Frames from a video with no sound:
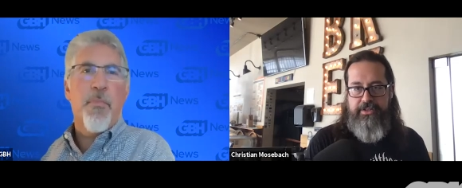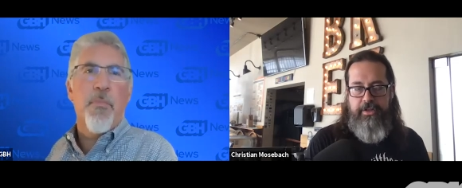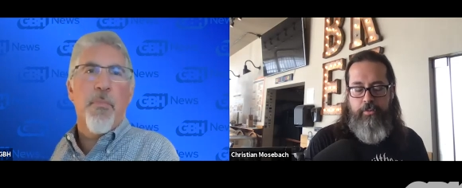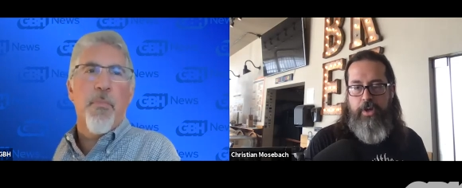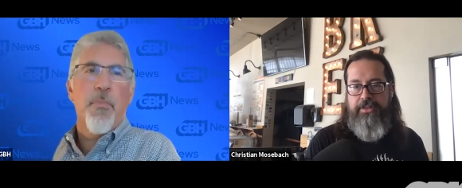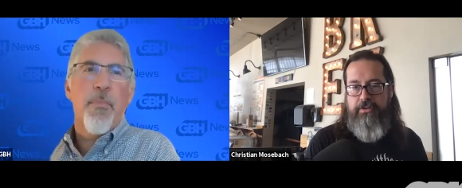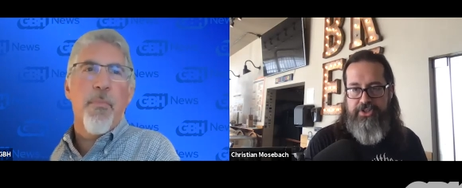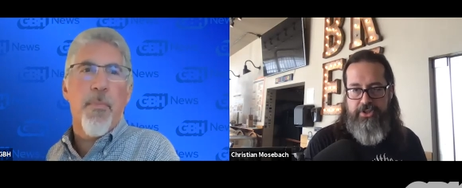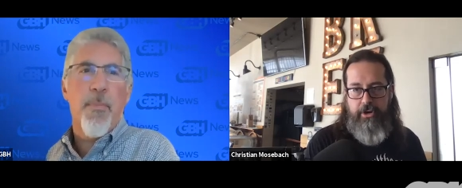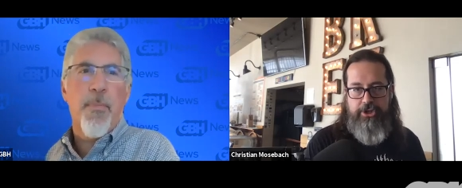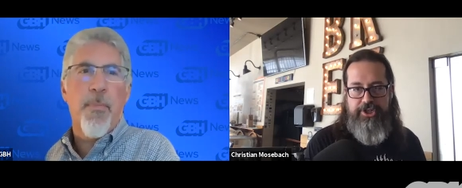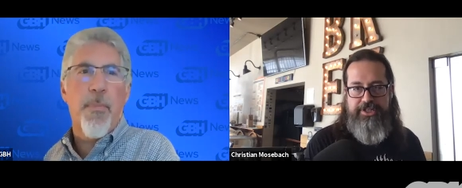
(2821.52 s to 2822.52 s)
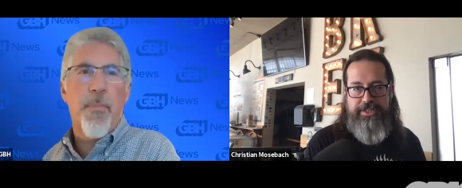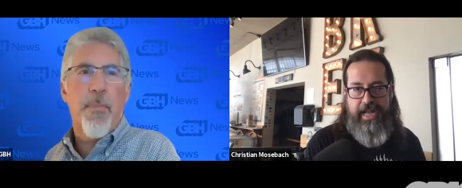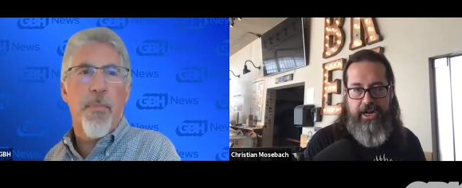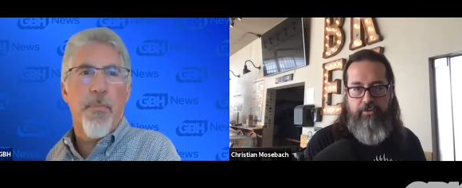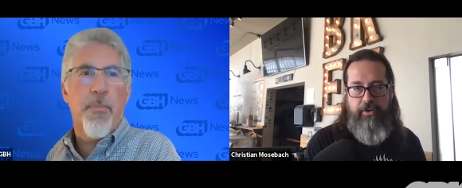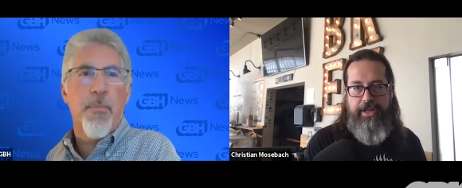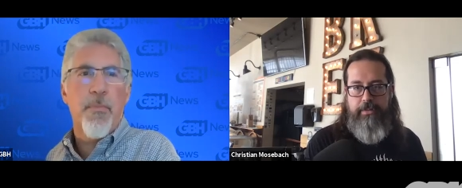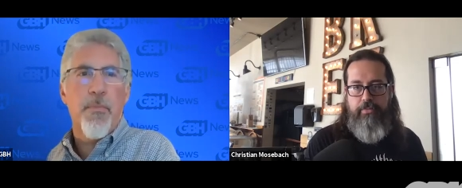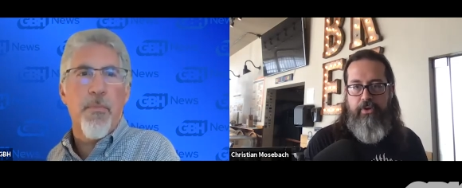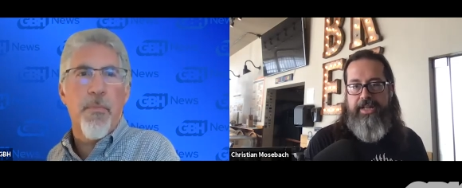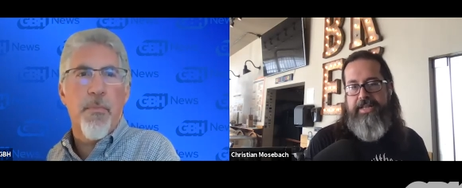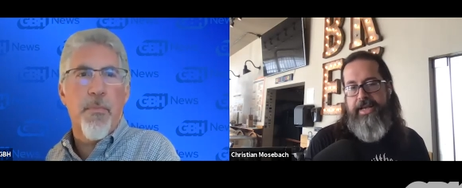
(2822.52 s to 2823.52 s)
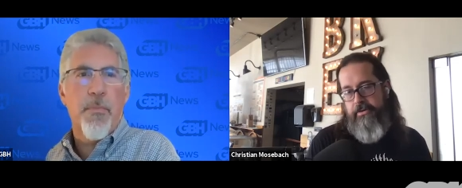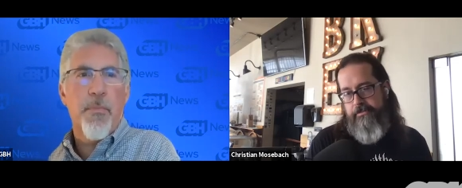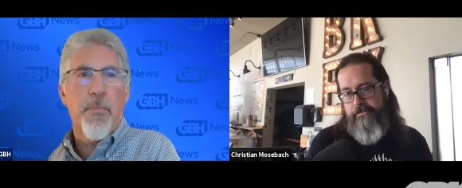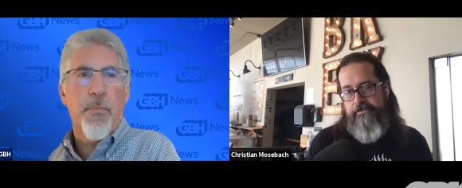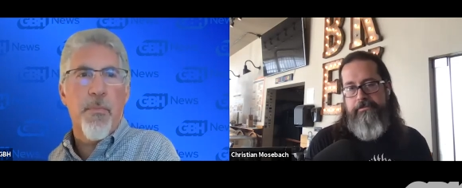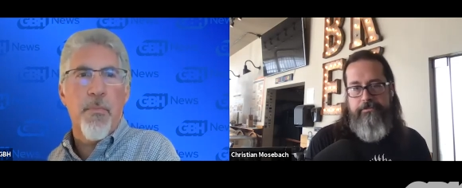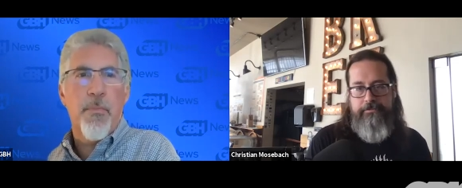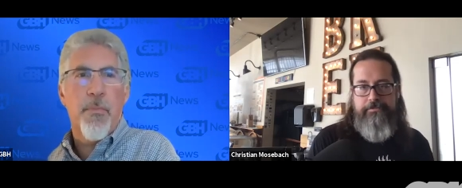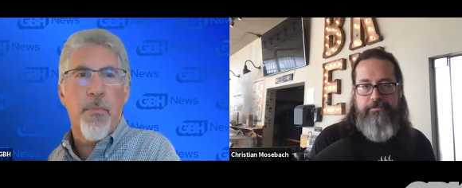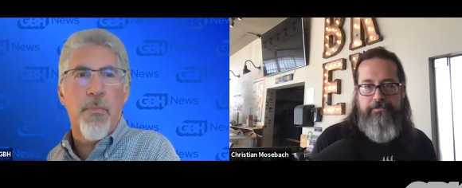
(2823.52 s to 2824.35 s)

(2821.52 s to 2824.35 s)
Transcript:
Speaker 1: uh, the, you want those starches in that grain to break down.